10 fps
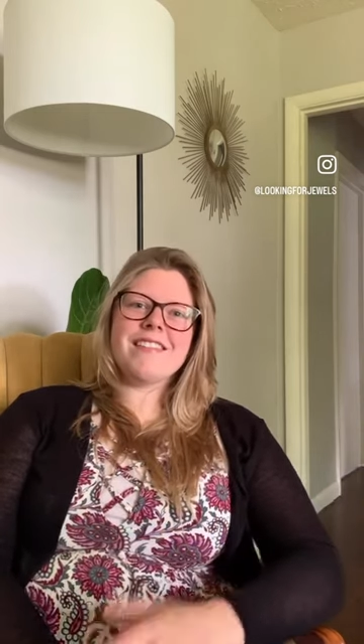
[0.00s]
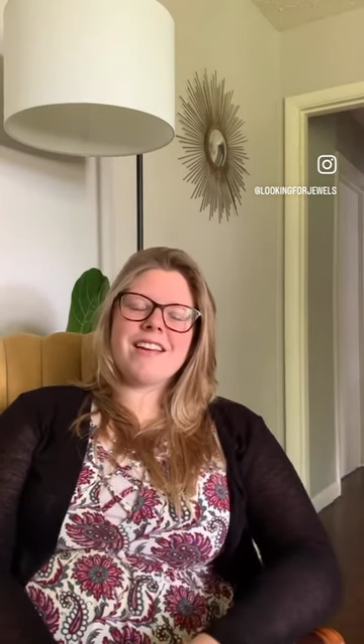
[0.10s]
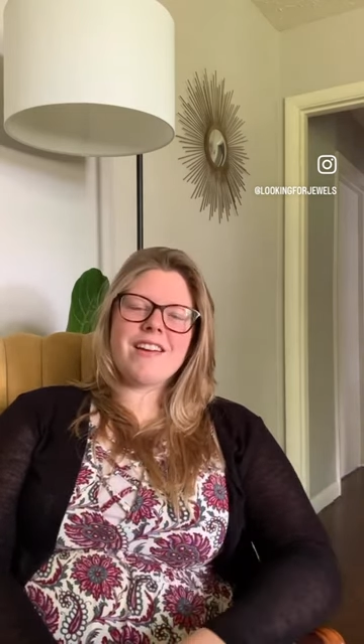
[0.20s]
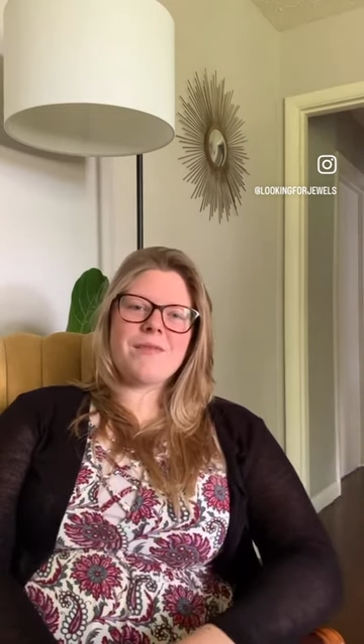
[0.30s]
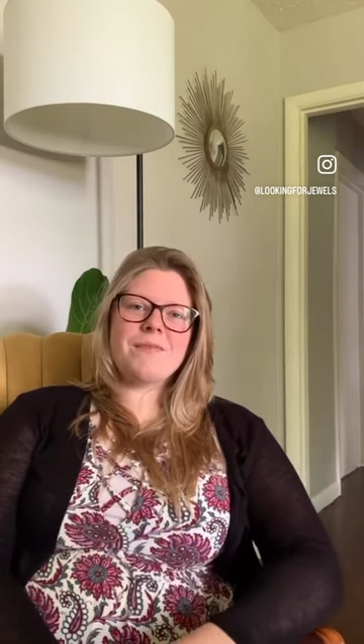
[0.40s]

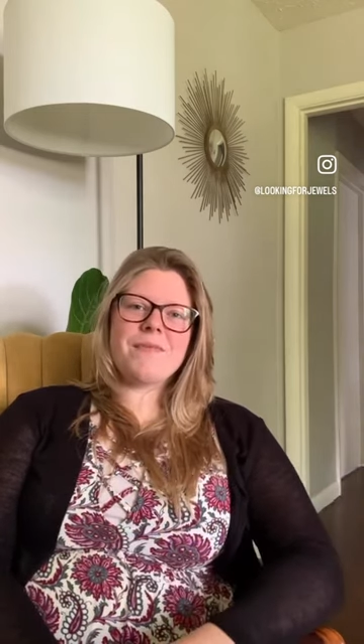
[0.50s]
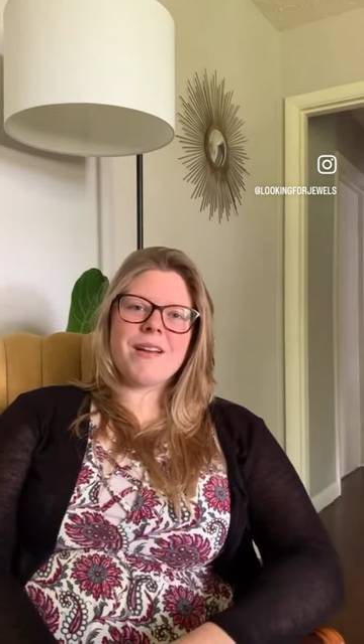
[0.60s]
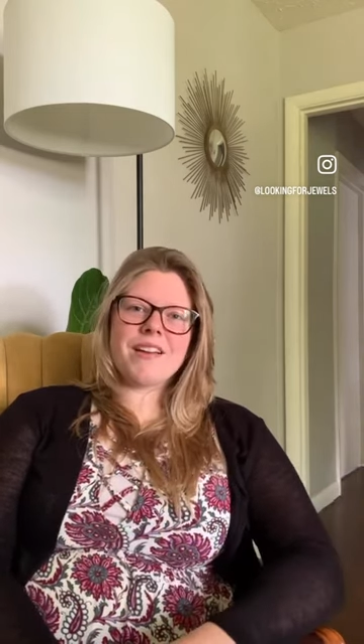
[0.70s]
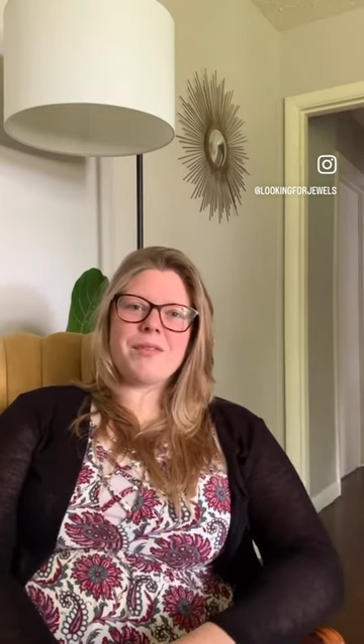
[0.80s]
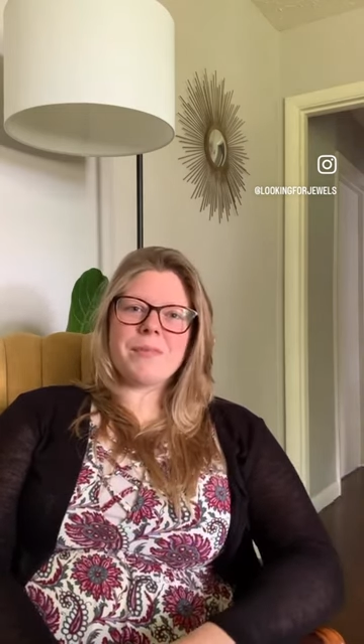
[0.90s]
um,
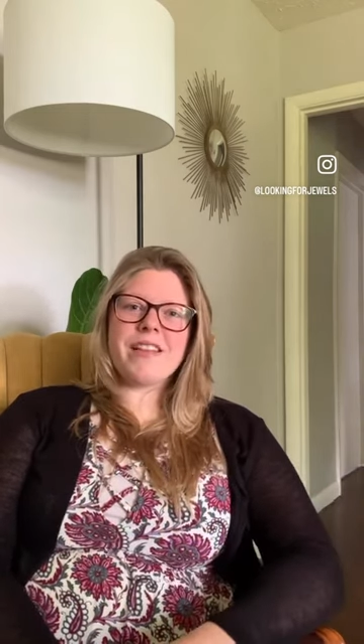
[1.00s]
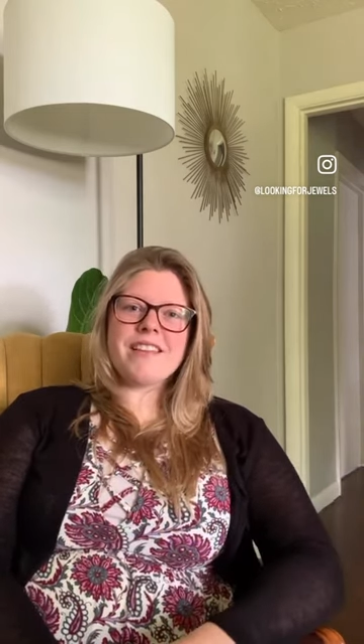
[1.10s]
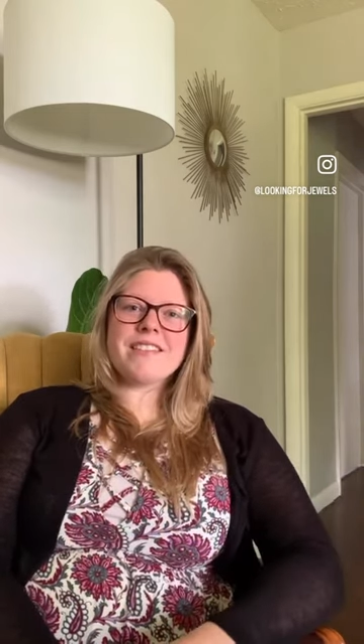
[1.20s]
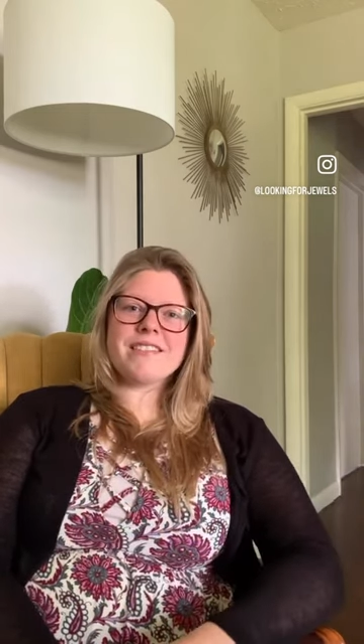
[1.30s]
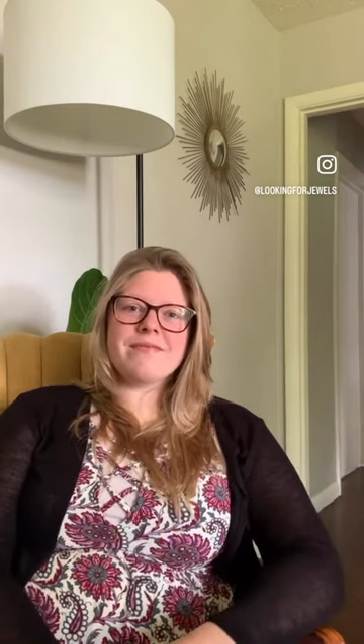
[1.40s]
a good
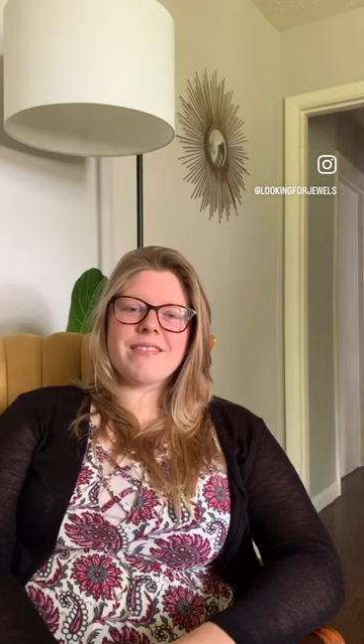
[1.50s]
place.